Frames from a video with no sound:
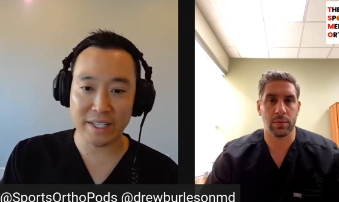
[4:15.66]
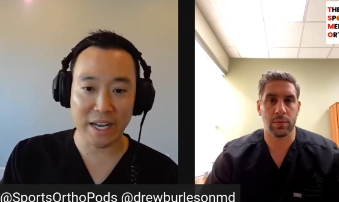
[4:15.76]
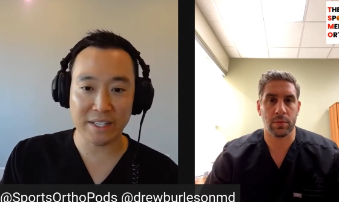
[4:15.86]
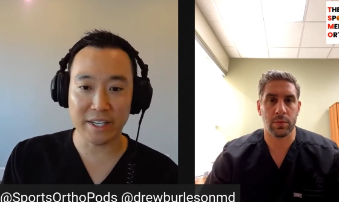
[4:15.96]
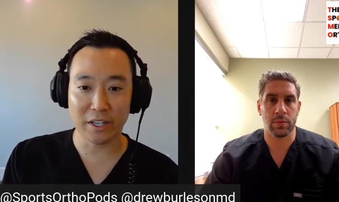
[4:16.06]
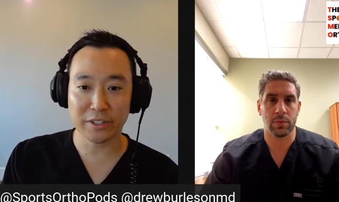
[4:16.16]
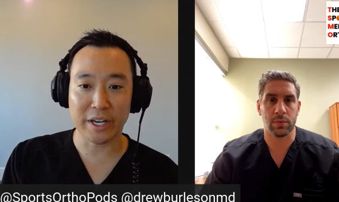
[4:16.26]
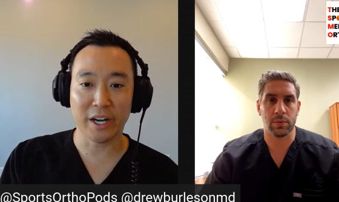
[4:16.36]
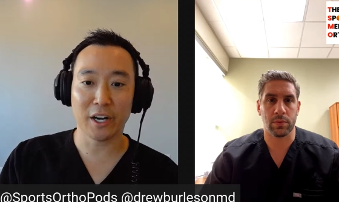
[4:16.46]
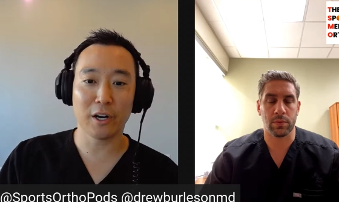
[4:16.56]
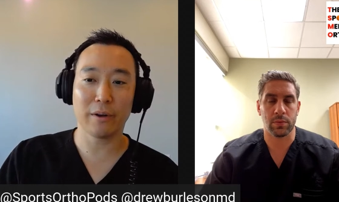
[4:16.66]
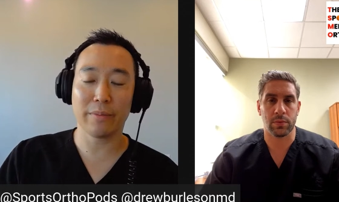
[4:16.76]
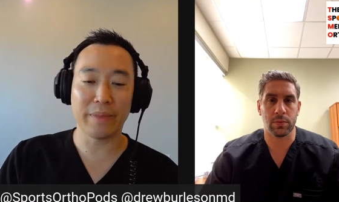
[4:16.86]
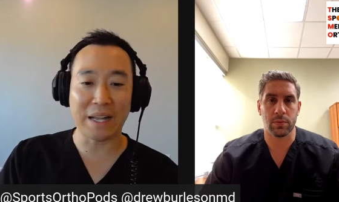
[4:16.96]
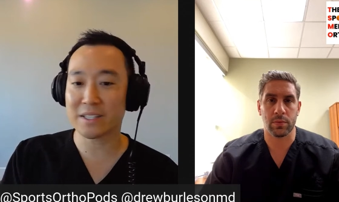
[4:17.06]
Speaker 1: an ACL
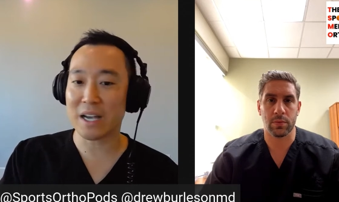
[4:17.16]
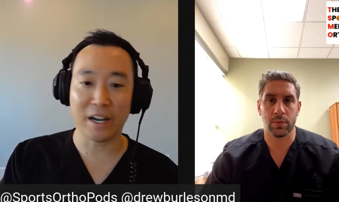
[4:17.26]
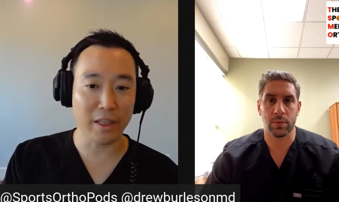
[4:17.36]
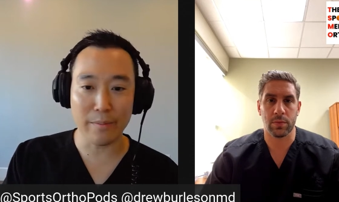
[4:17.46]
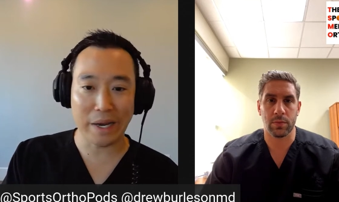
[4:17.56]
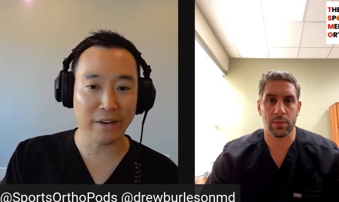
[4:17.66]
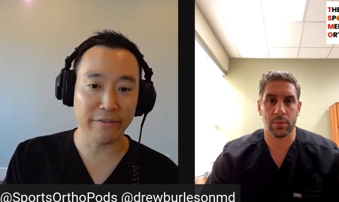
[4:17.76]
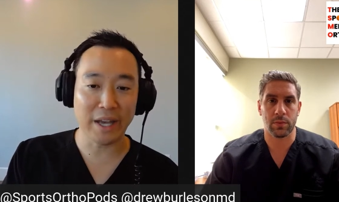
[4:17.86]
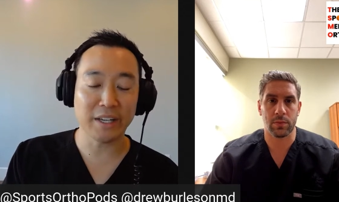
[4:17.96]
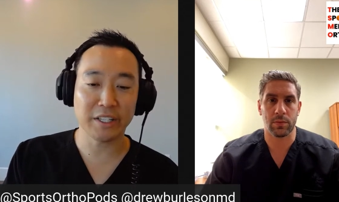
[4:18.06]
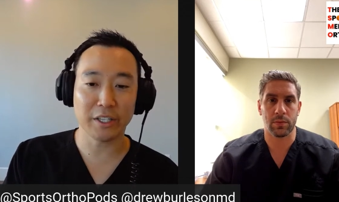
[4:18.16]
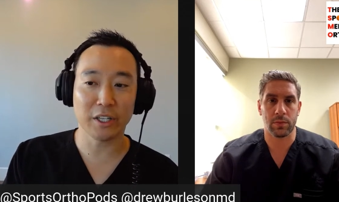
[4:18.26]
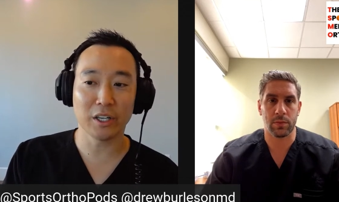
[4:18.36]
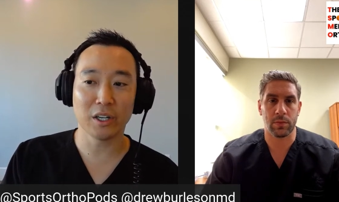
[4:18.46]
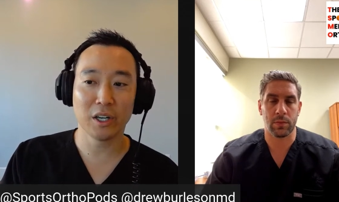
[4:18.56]
tear. That's kind of the main event
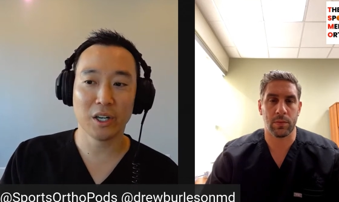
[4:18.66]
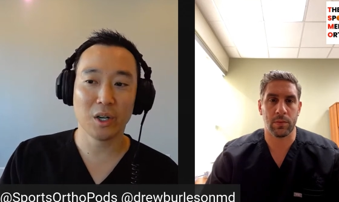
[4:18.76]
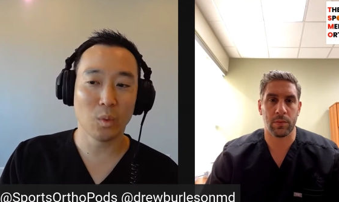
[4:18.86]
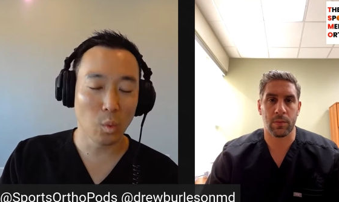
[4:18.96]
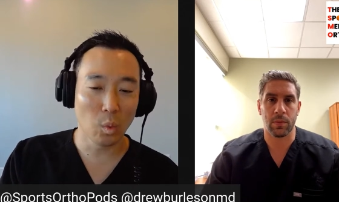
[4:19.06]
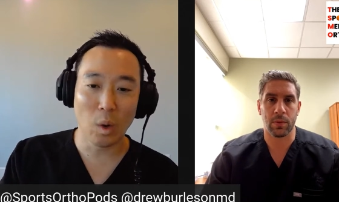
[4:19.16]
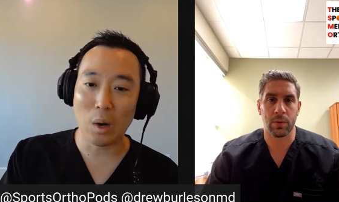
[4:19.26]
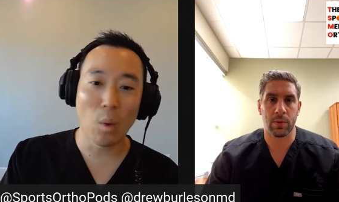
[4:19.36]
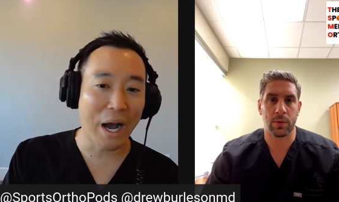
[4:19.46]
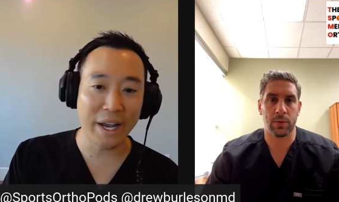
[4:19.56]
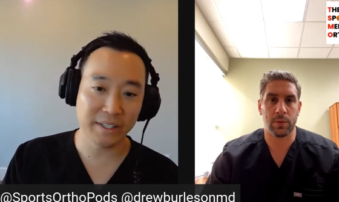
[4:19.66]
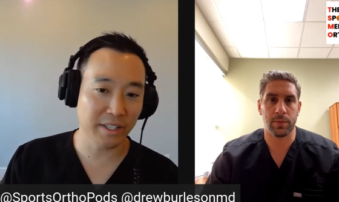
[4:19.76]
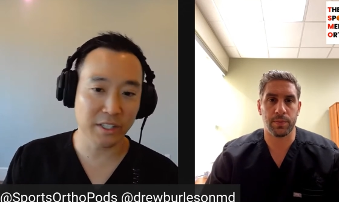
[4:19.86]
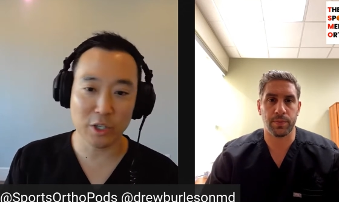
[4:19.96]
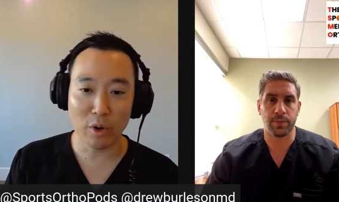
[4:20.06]
here. why is
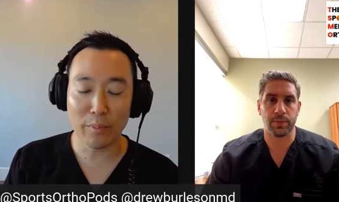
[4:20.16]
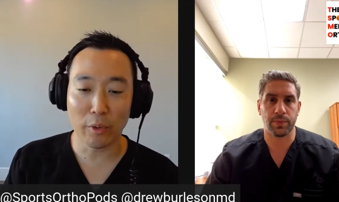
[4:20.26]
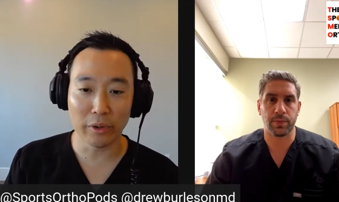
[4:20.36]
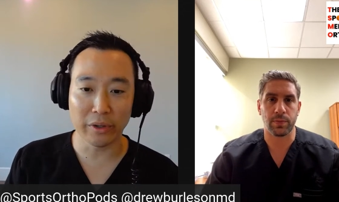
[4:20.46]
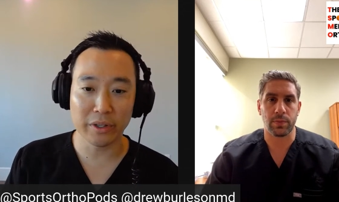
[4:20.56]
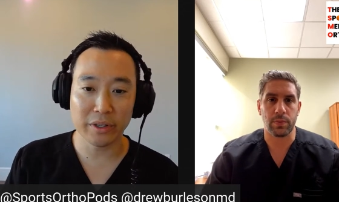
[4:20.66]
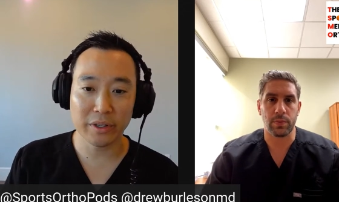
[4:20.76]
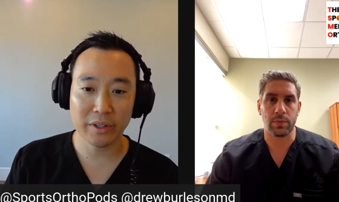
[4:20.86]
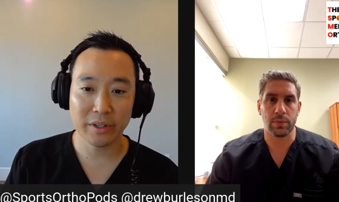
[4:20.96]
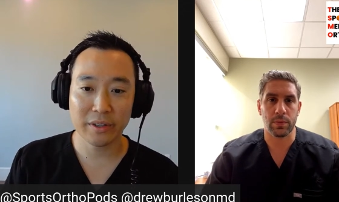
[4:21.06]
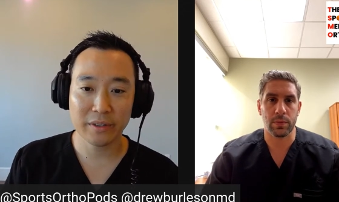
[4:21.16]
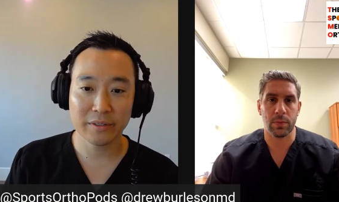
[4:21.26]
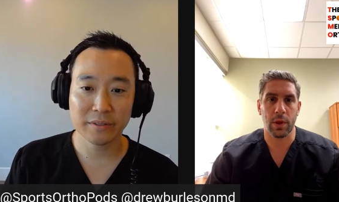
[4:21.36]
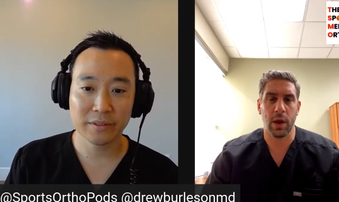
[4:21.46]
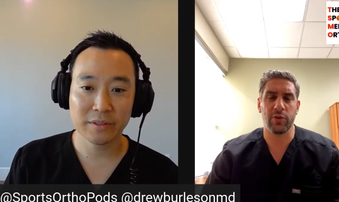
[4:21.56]
it so important?
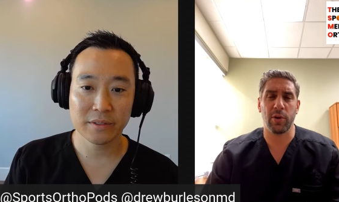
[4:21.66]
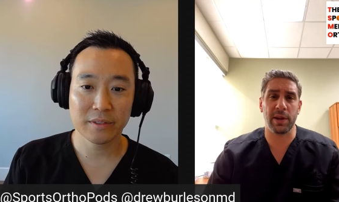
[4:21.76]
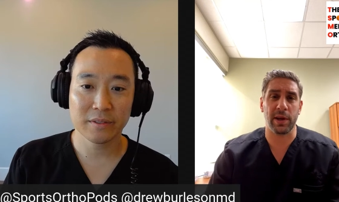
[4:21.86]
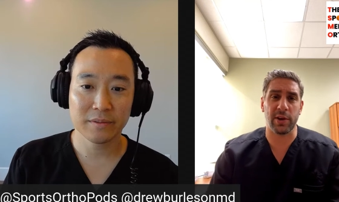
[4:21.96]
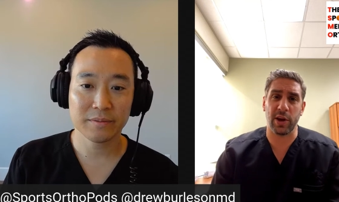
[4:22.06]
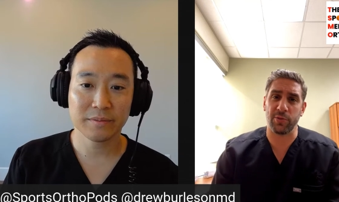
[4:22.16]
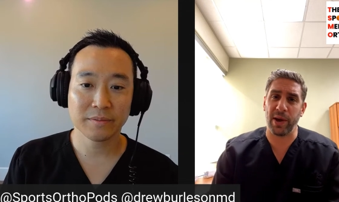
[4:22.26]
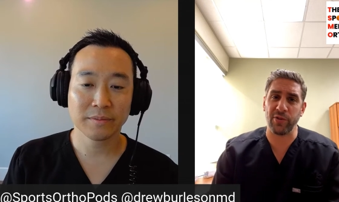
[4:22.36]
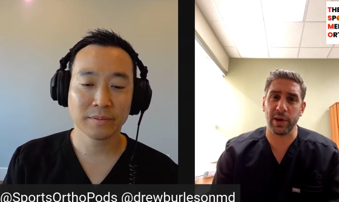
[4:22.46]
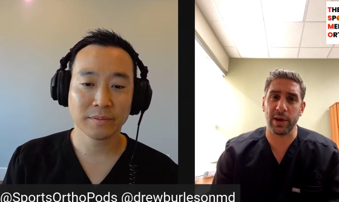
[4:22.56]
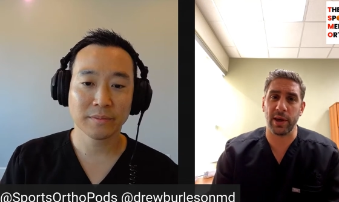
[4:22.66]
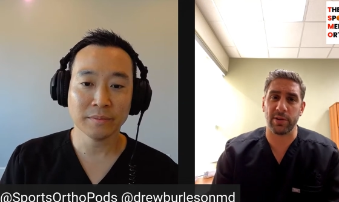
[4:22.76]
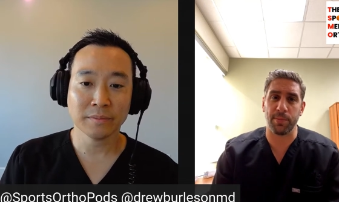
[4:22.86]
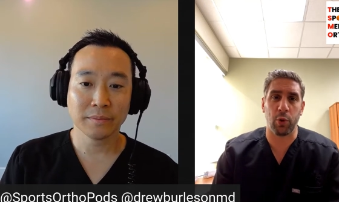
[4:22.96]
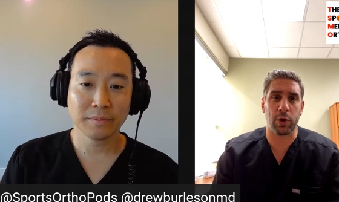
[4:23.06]
Speaker 2: So, I mean, especially
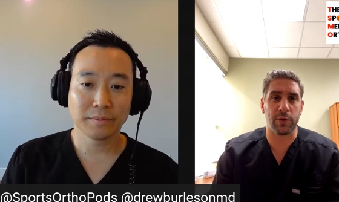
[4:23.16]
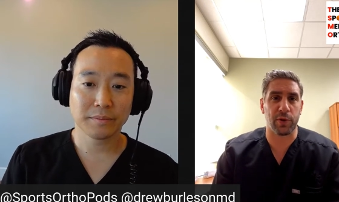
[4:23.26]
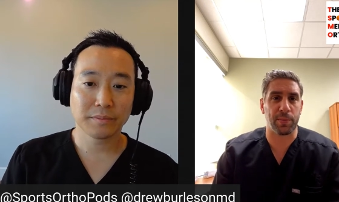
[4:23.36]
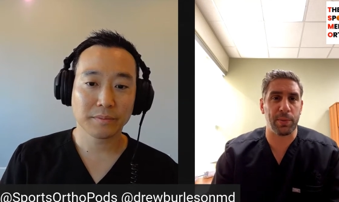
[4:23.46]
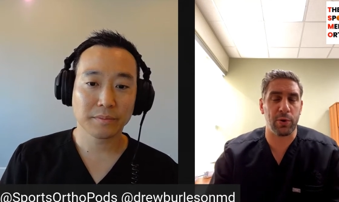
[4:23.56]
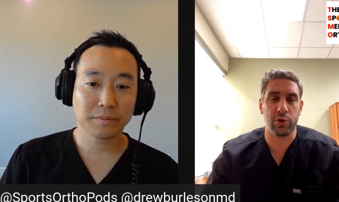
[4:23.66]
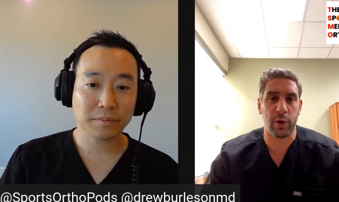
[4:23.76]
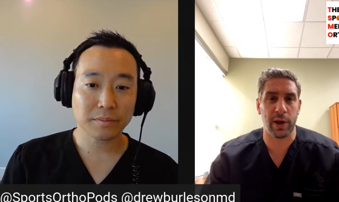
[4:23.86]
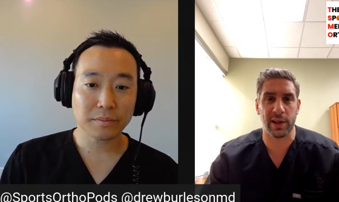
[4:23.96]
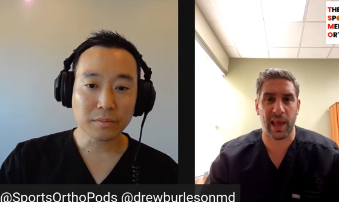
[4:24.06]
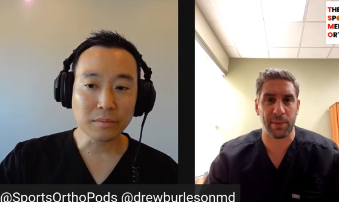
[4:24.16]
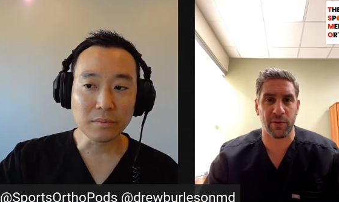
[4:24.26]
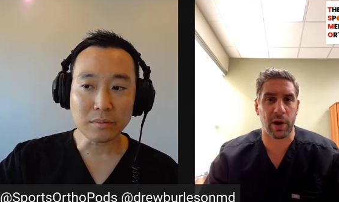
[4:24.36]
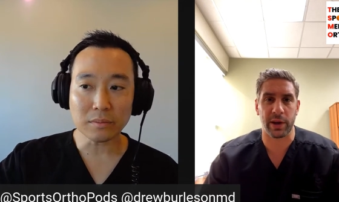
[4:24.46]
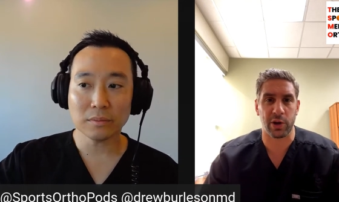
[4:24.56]
it's important for people who do any type of
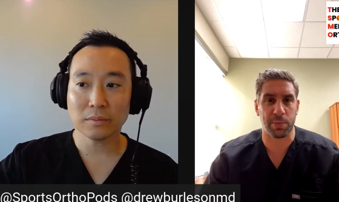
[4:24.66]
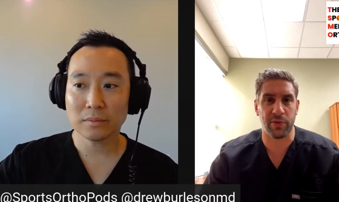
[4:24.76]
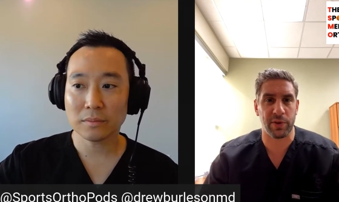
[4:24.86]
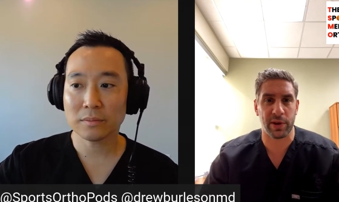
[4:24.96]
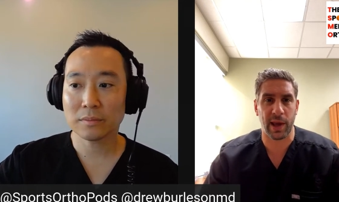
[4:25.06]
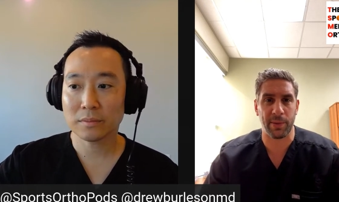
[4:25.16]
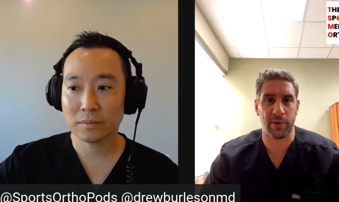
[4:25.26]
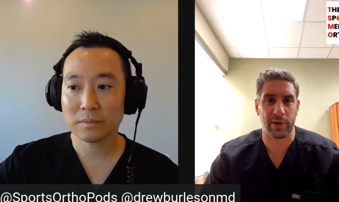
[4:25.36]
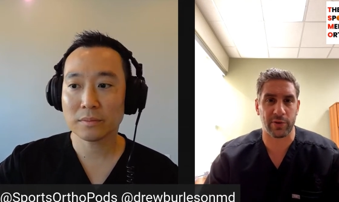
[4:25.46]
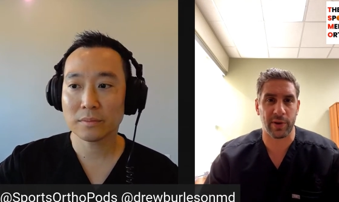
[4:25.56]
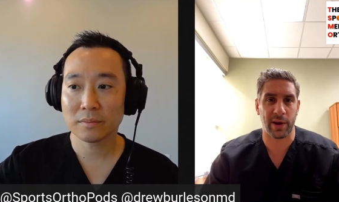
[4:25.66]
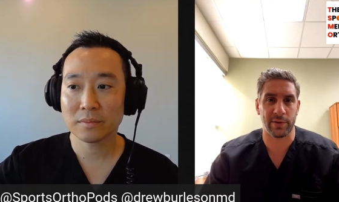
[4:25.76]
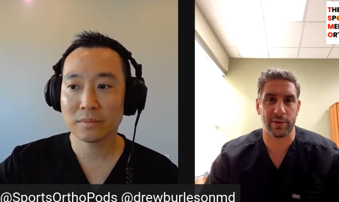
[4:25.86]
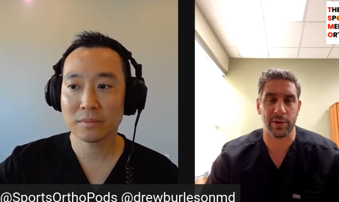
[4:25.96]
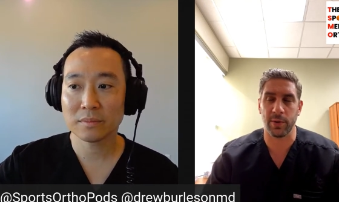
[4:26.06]
cutting or pivoting type of
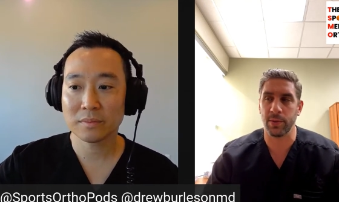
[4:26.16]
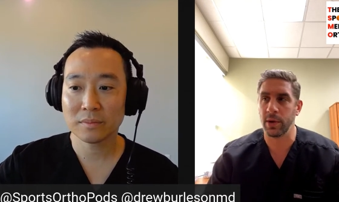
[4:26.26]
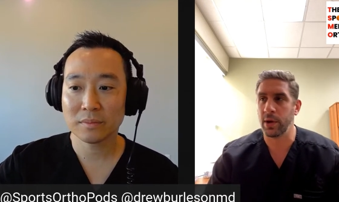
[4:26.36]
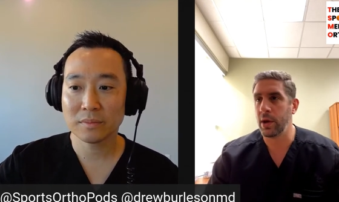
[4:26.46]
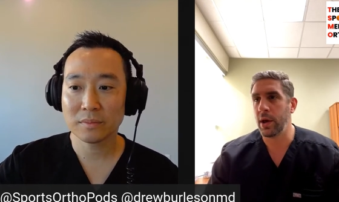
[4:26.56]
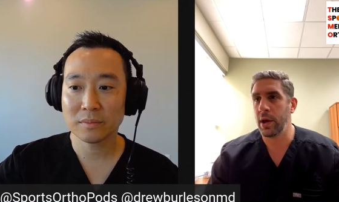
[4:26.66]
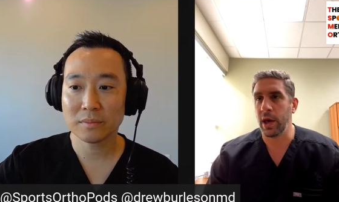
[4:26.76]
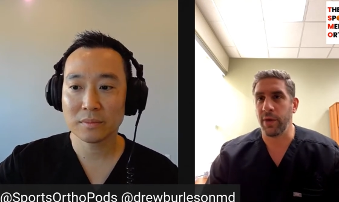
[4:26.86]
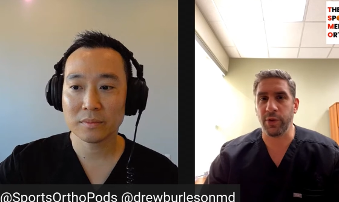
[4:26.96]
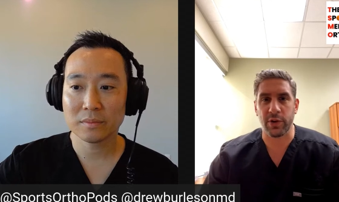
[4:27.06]
exercises. So, if you're a